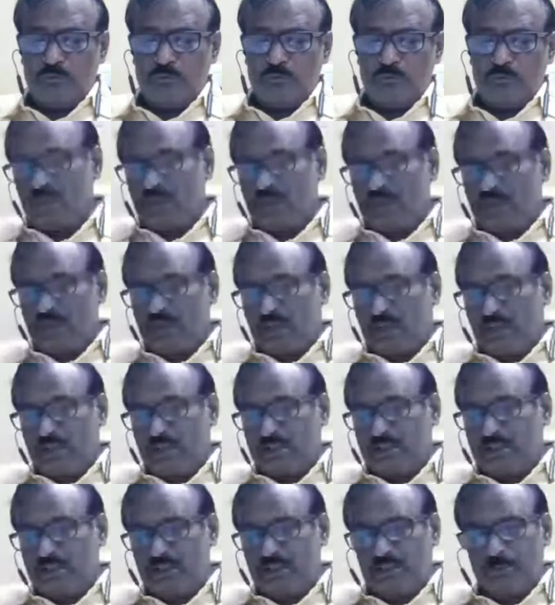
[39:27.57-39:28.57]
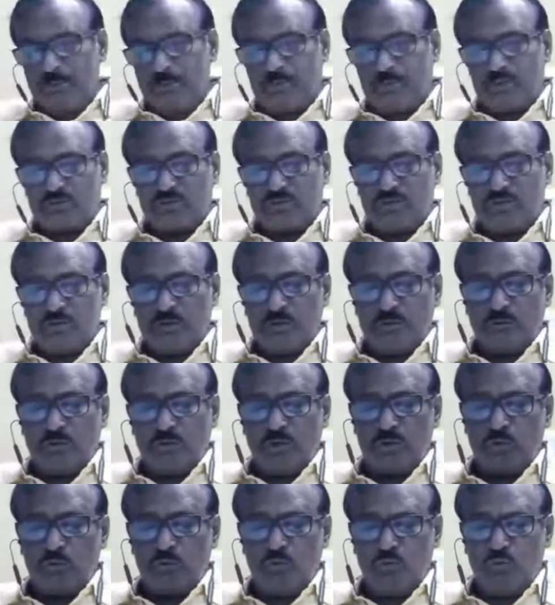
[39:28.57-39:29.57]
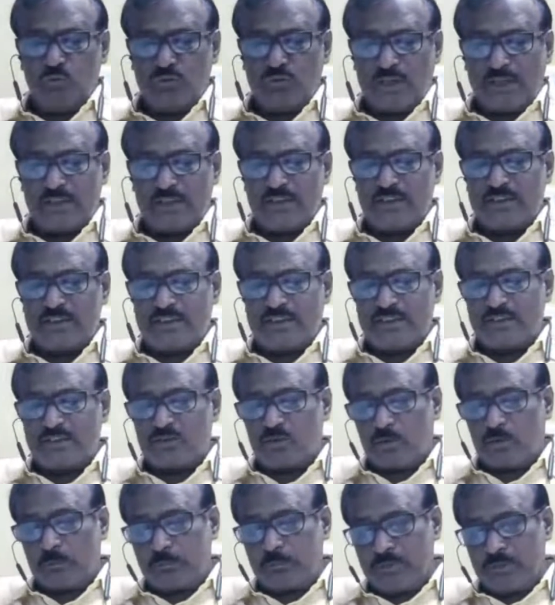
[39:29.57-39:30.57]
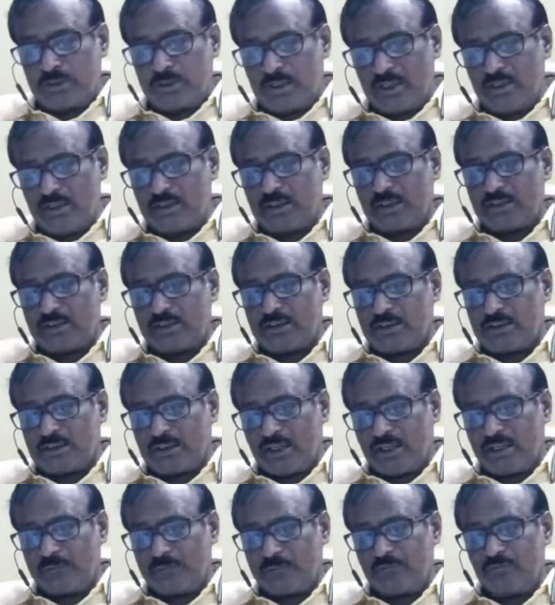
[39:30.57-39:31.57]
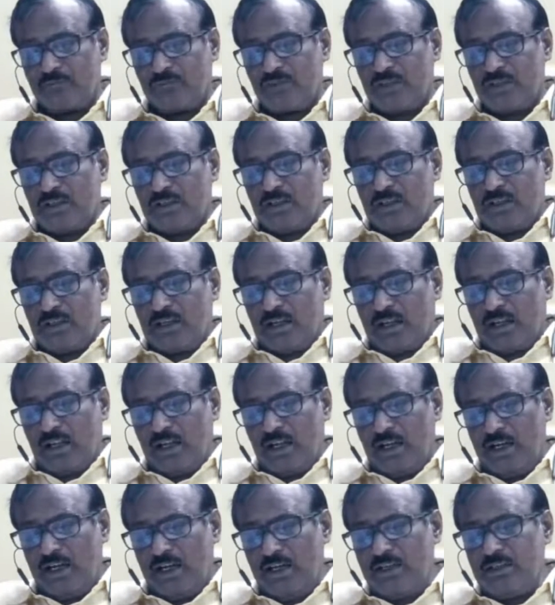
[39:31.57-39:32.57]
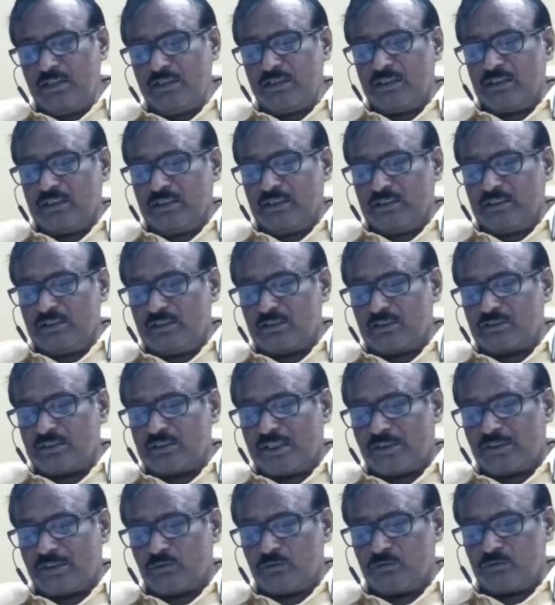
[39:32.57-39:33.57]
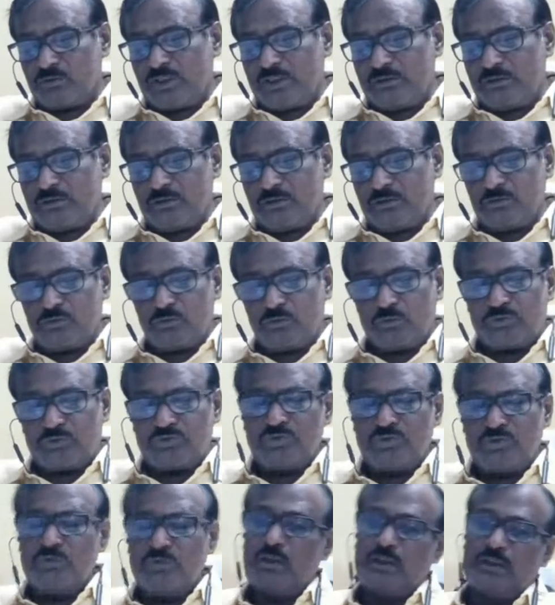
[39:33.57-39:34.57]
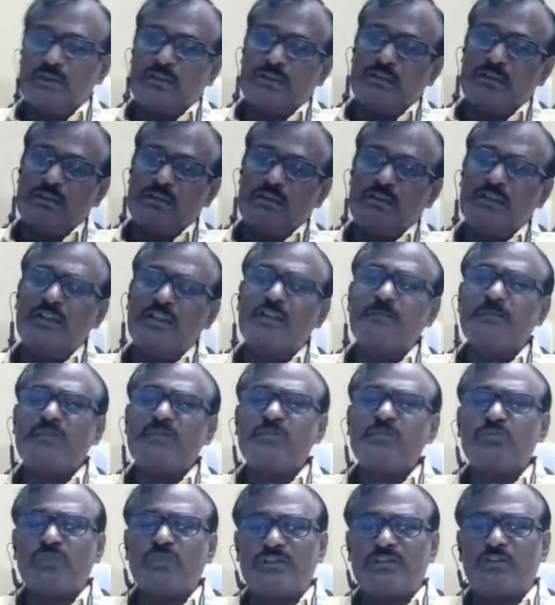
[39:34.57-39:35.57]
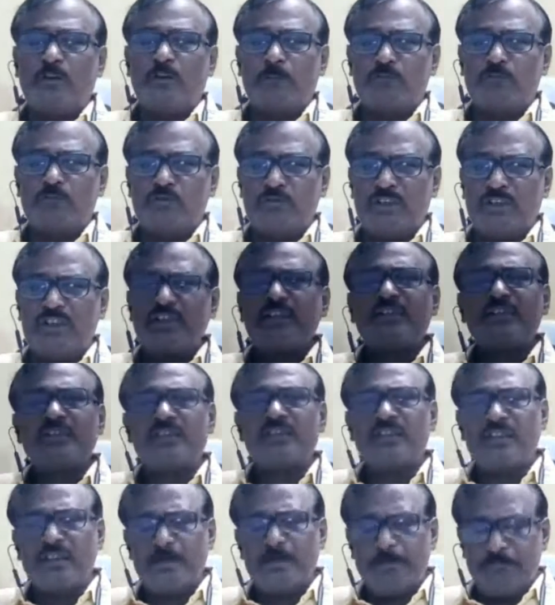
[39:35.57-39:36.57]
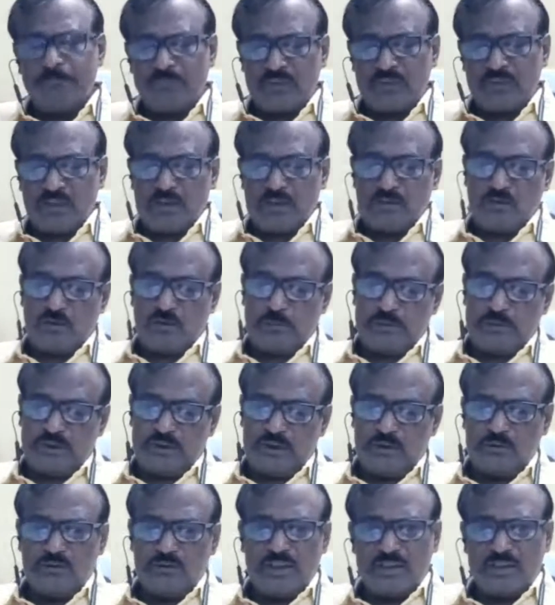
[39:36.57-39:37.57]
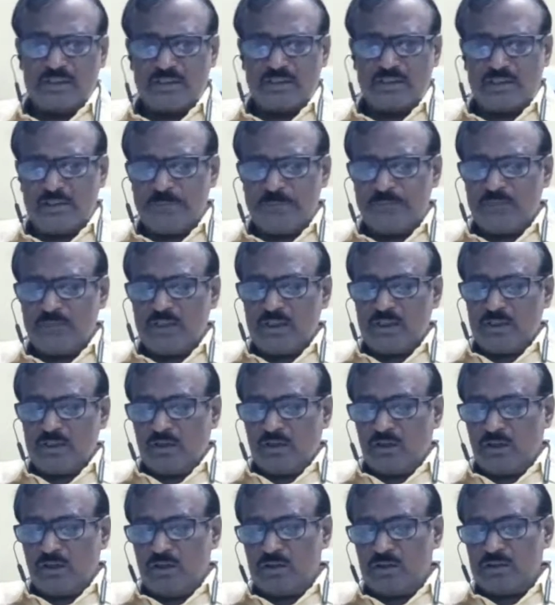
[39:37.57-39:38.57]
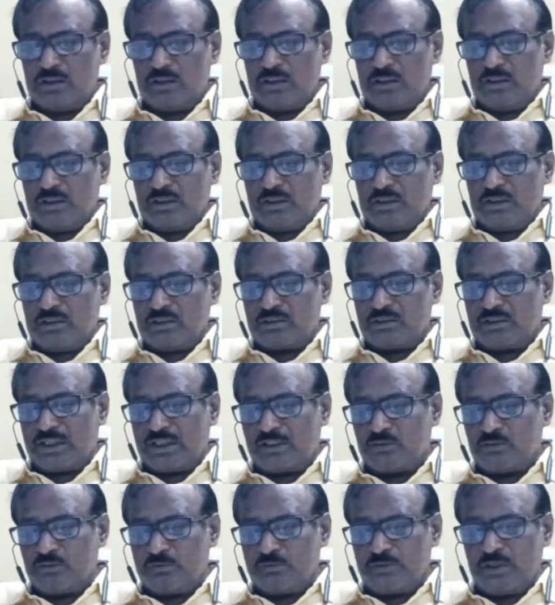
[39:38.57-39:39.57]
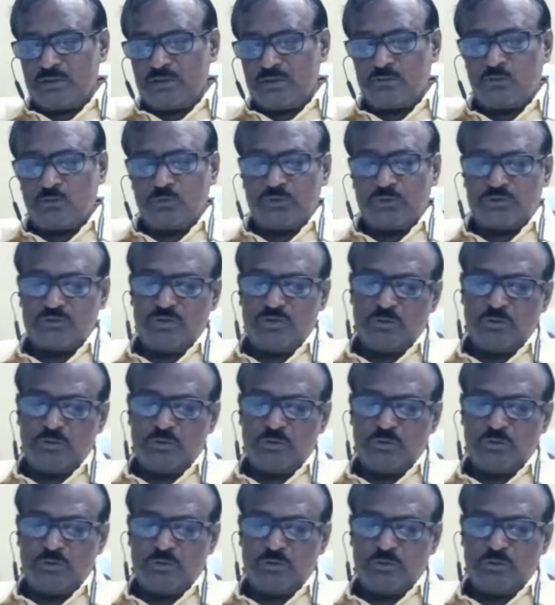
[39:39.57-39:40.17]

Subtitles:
any person for whose arrest he is competent at the time and in the circumstances to issue one. That means who has armed bail, etc., competent to arrest him, or in the circumstance to issue a warrant.